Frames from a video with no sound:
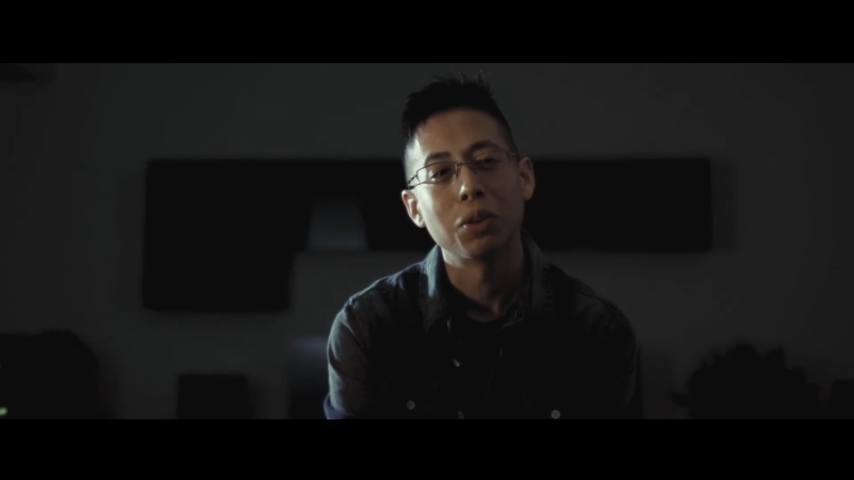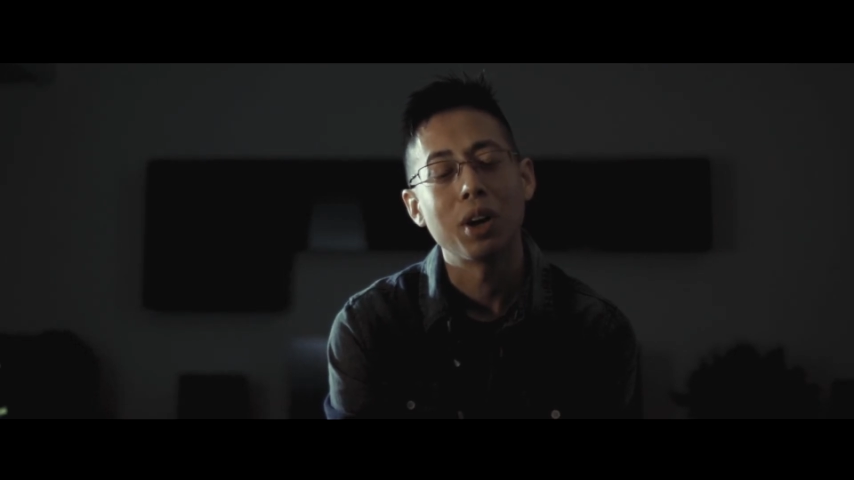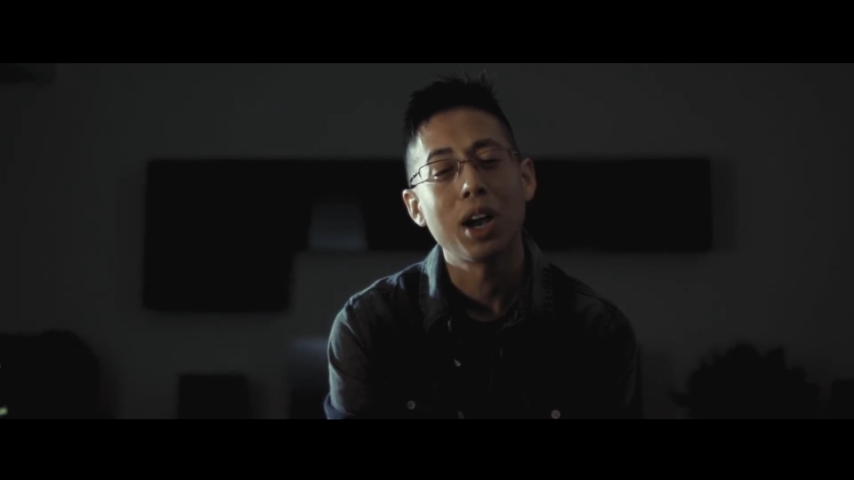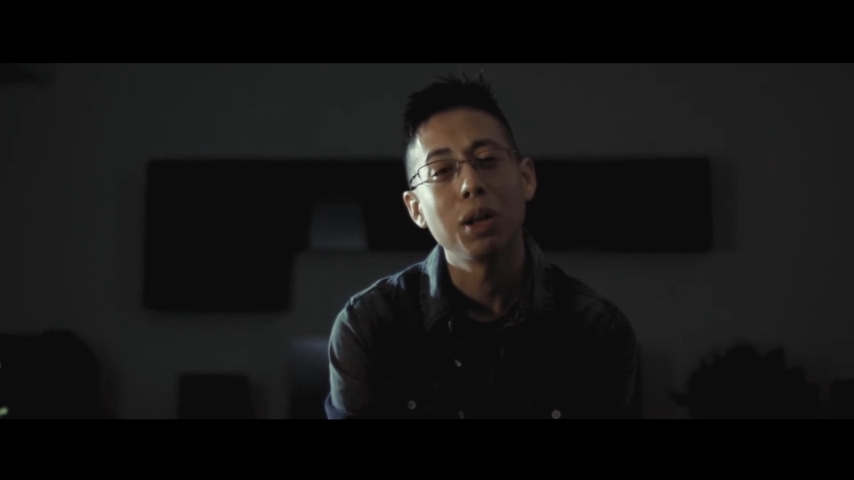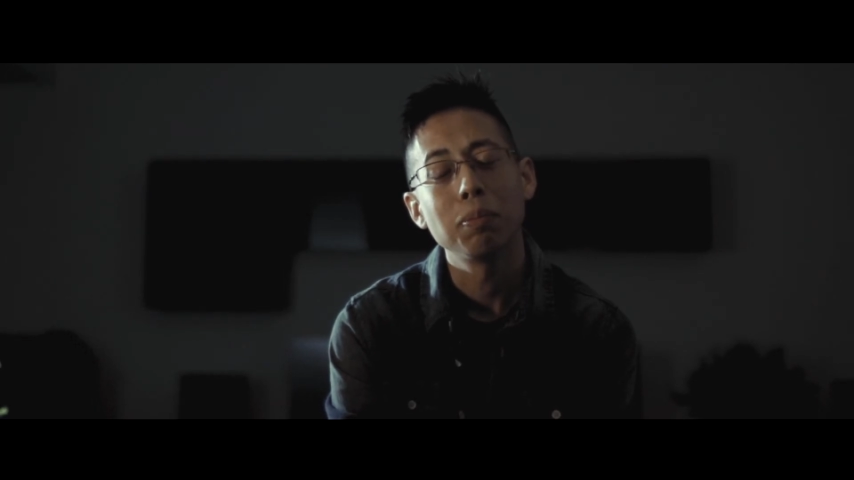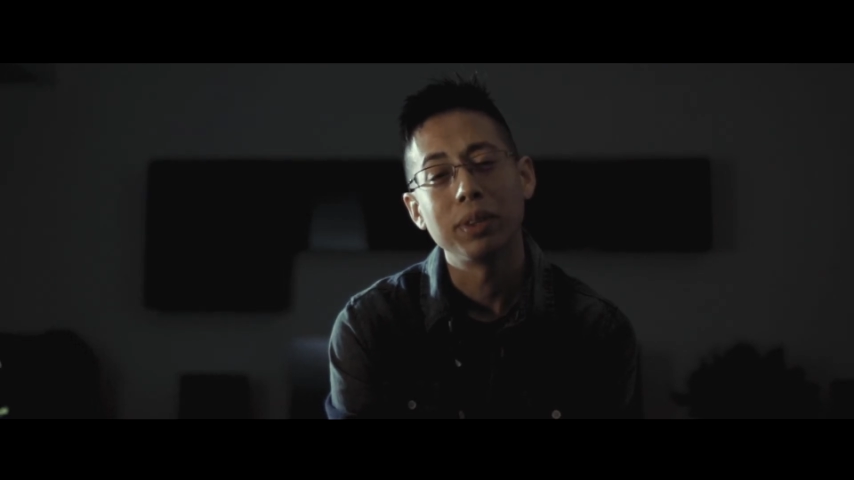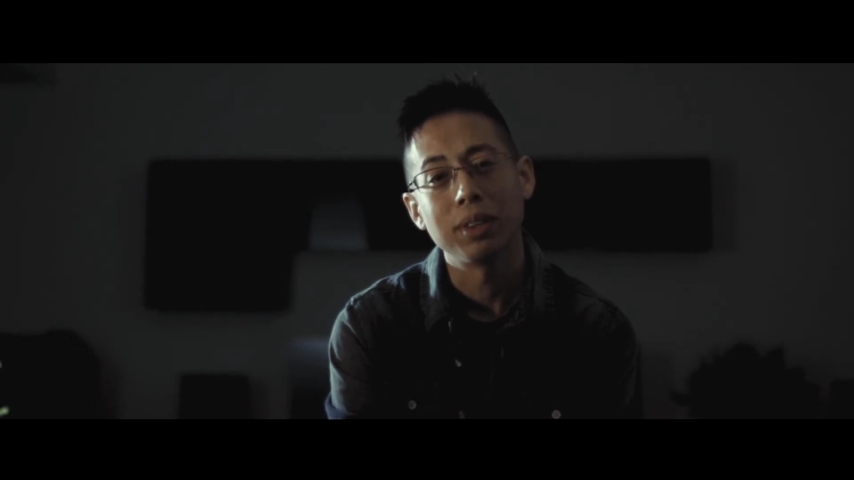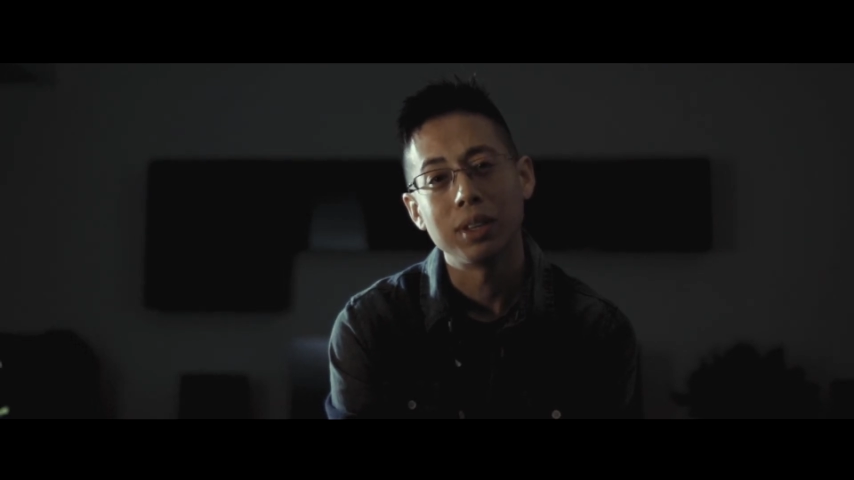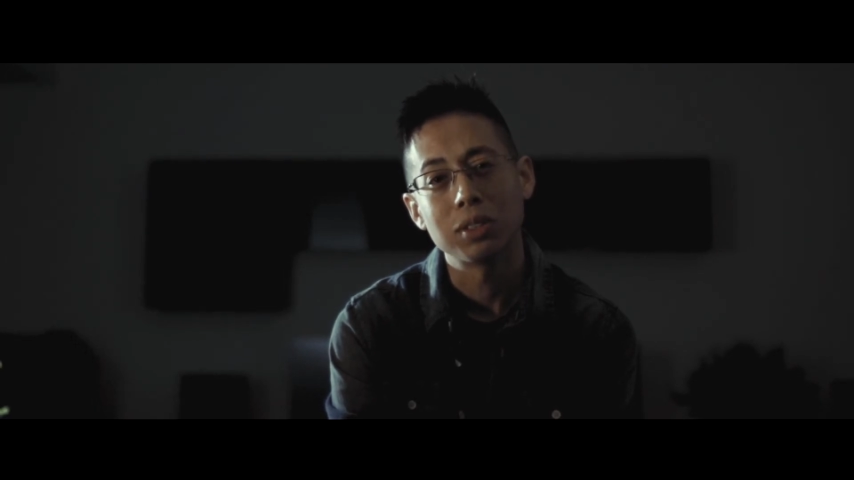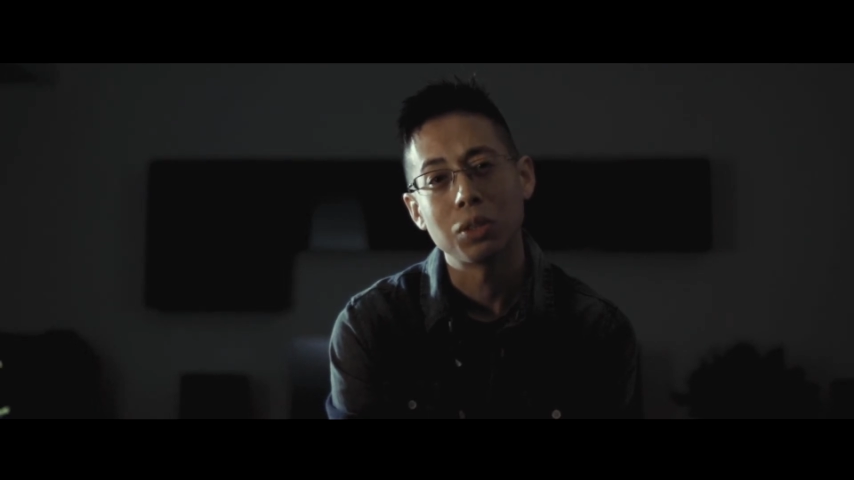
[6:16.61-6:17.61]
help in
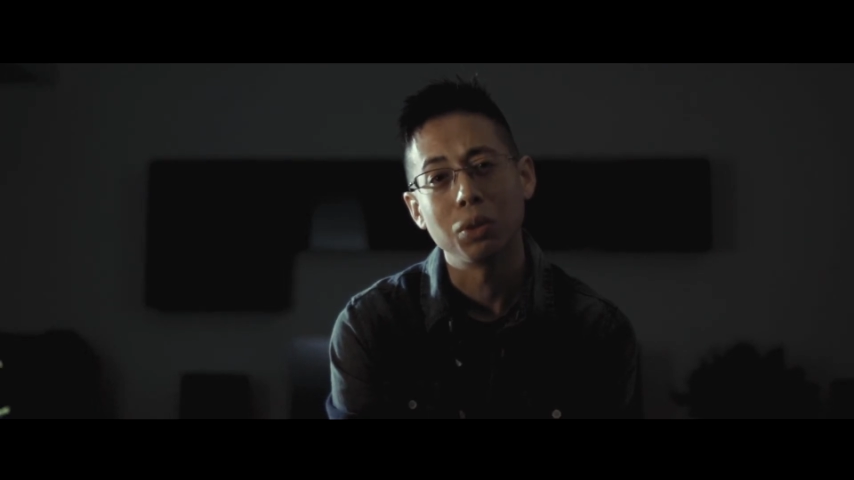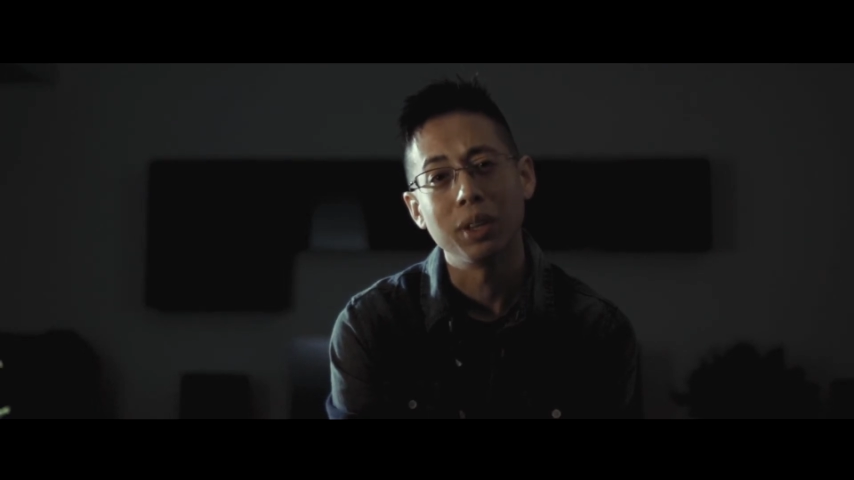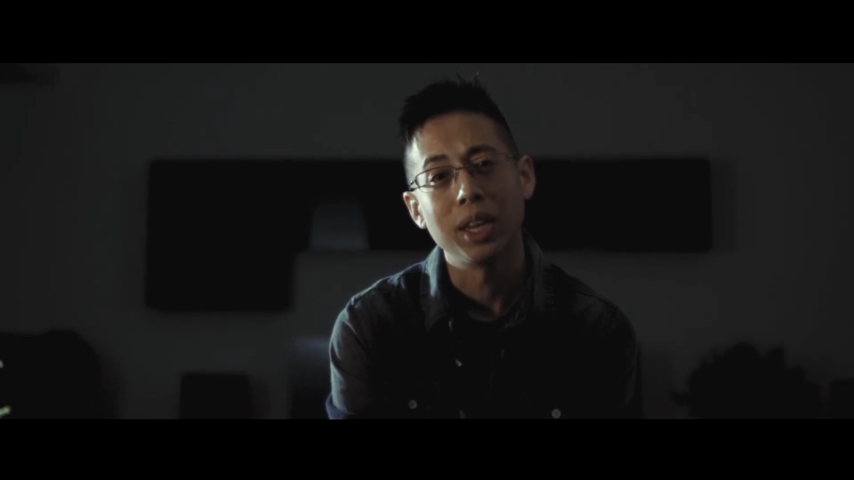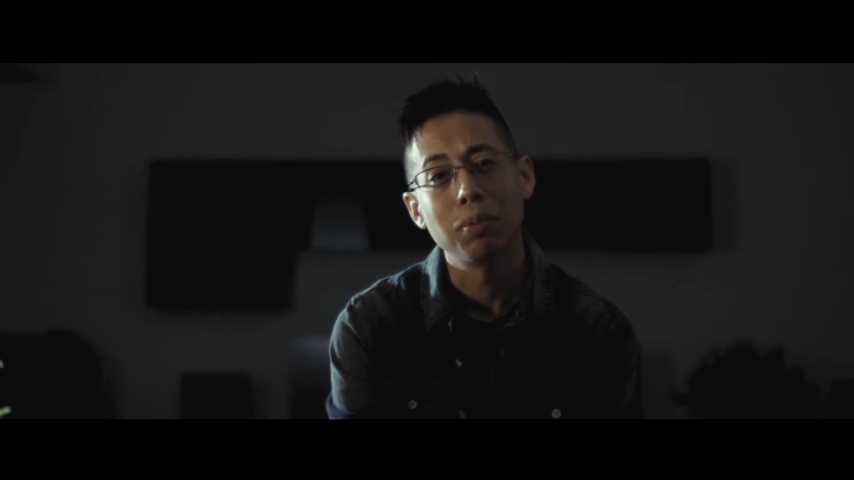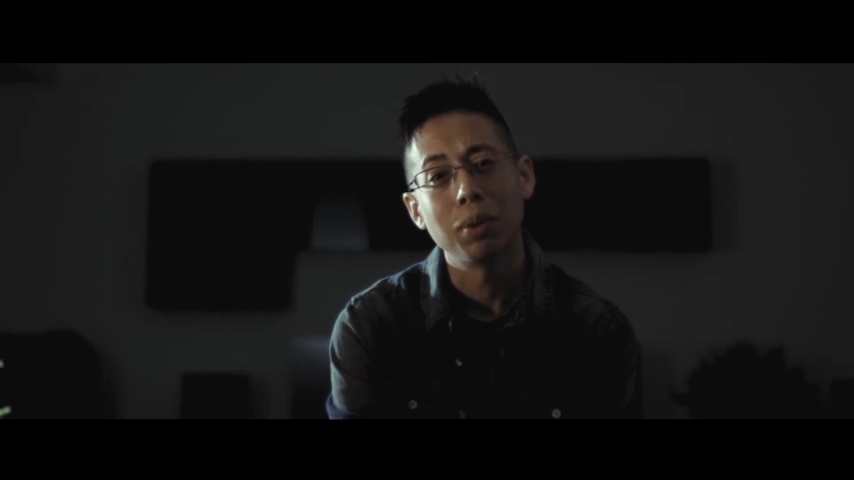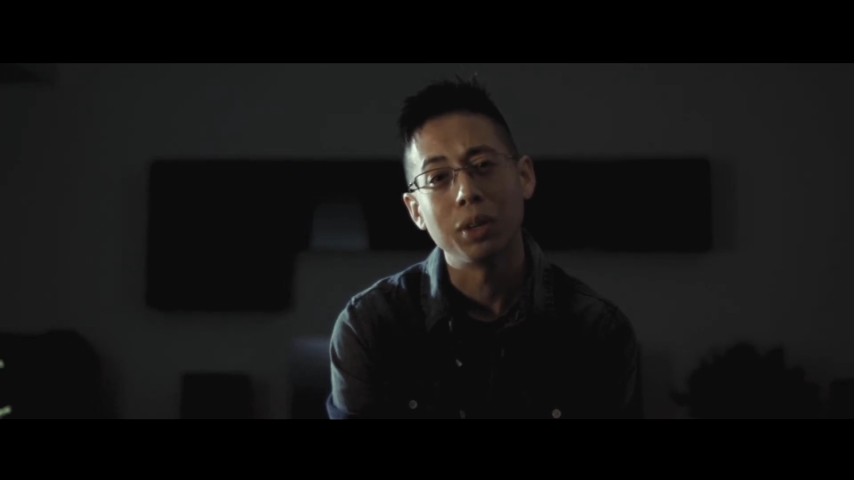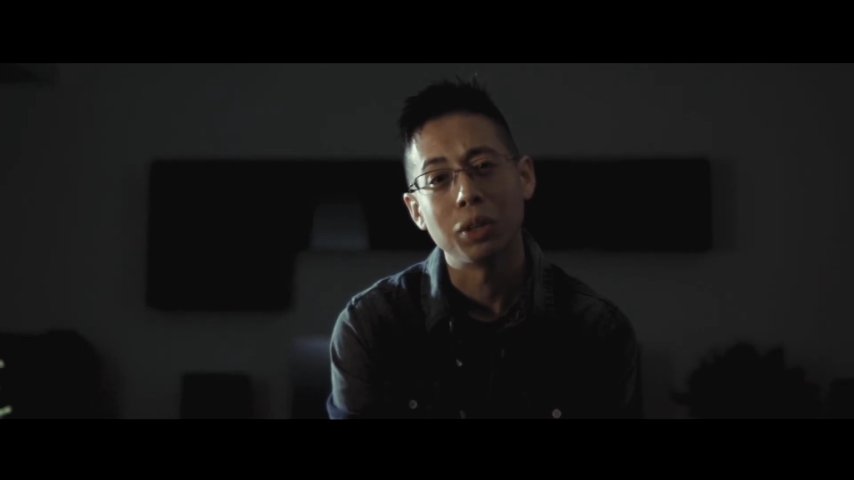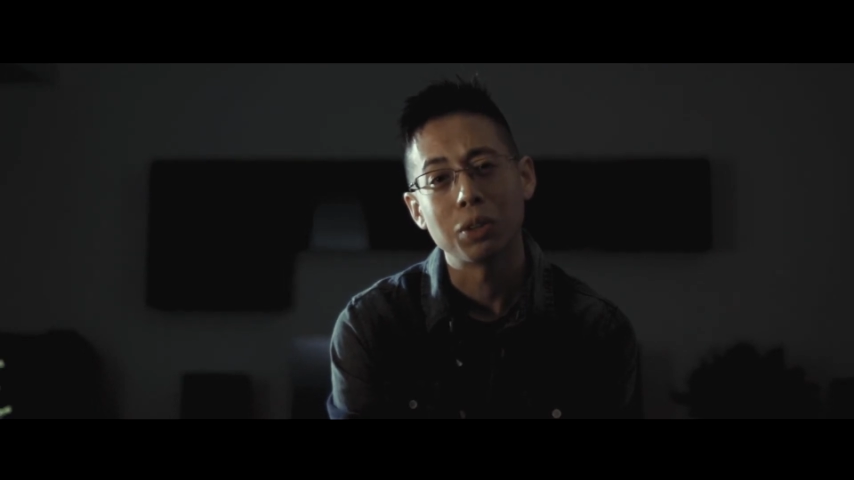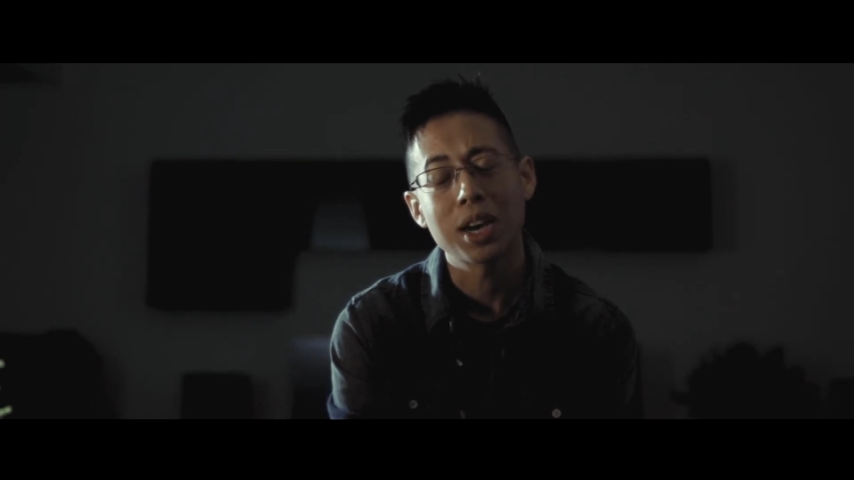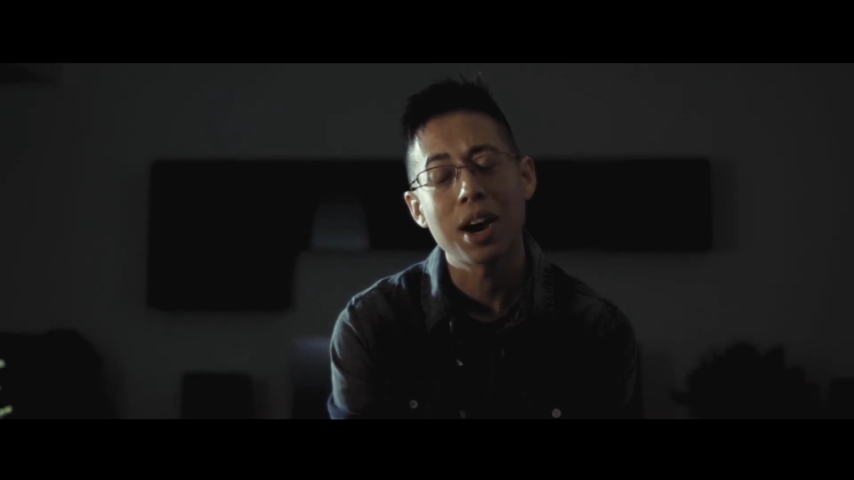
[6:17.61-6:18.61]
this, your labor,
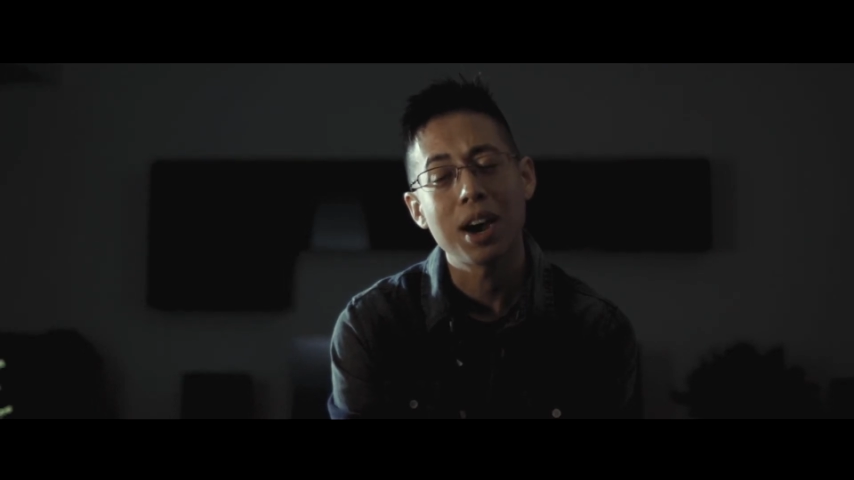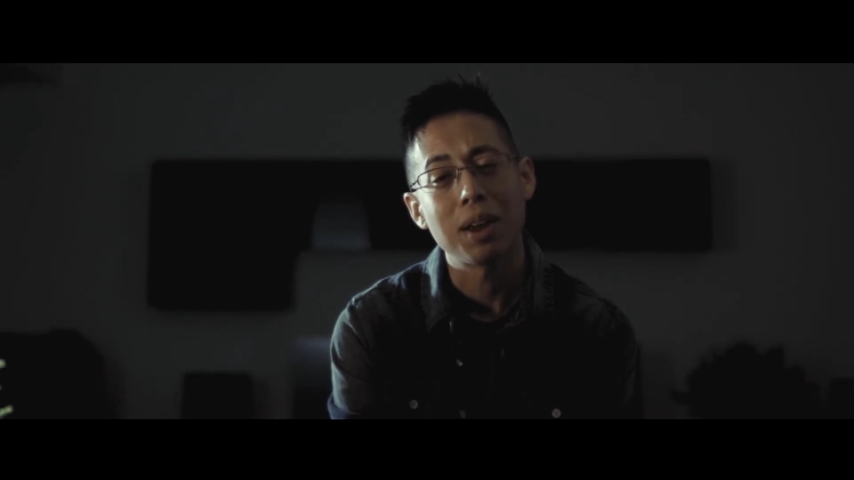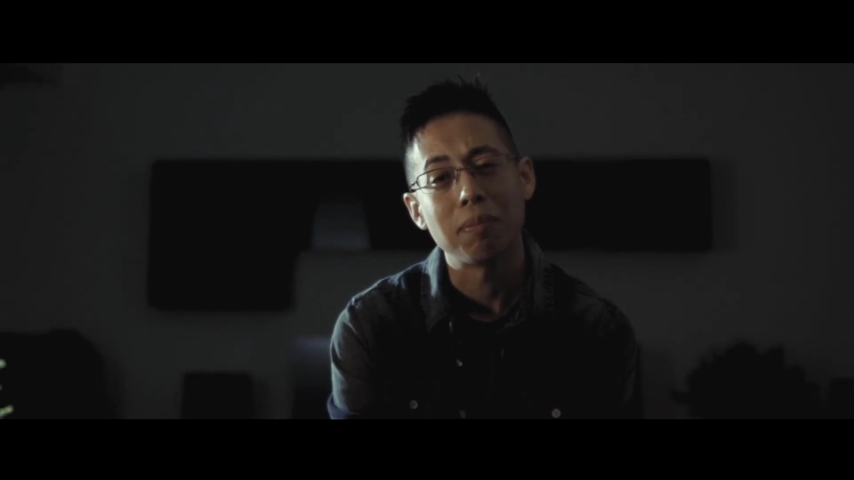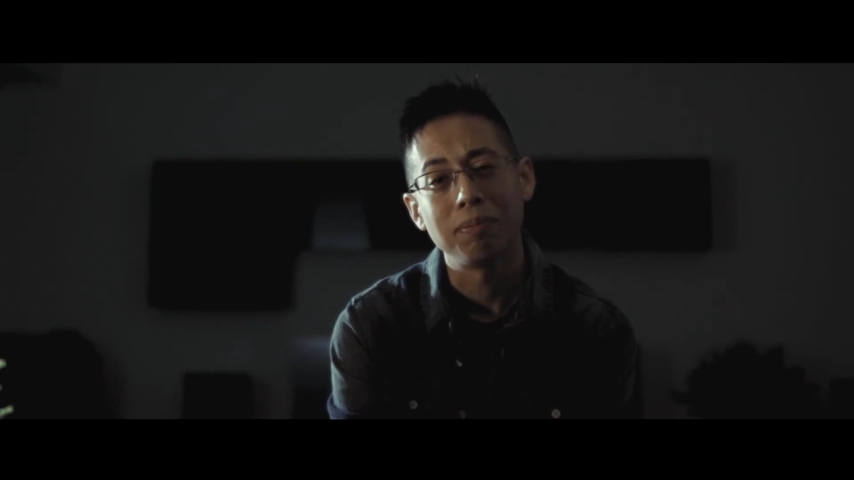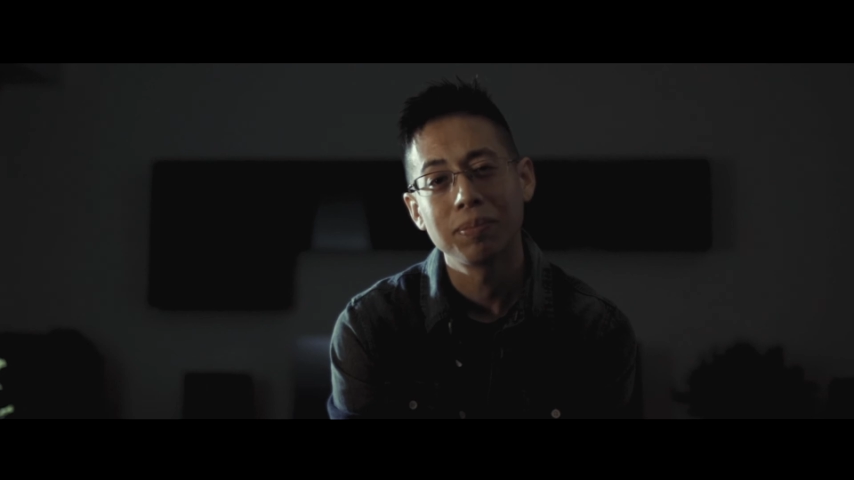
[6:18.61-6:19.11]
your time